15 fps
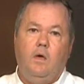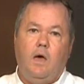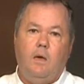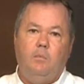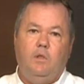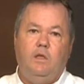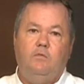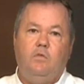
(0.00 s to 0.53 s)
I
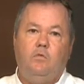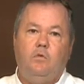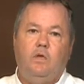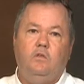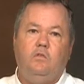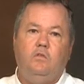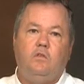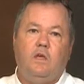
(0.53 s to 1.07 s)
believe the
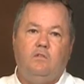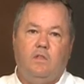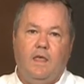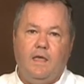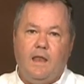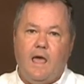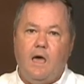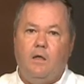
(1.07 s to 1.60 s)
reasons I've
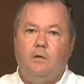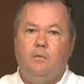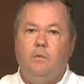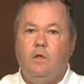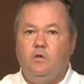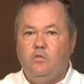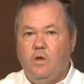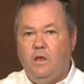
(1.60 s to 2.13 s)
laid
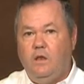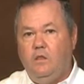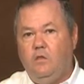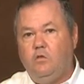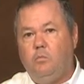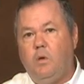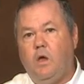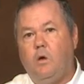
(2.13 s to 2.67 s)
out trading
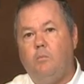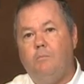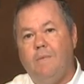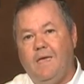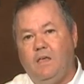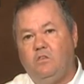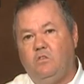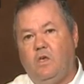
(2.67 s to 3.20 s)
this pair
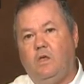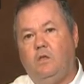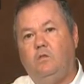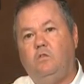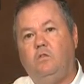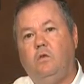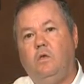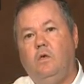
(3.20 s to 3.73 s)
make
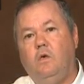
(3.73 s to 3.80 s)
sense,